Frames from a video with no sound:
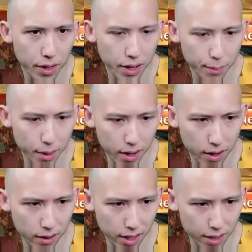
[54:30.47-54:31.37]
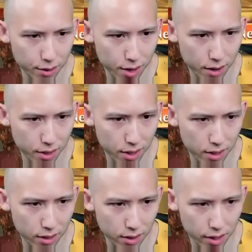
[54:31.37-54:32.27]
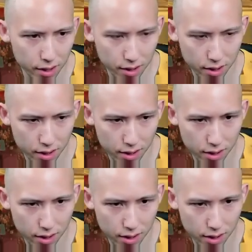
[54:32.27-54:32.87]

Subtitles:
get back our, like, Drown Yard Lurker.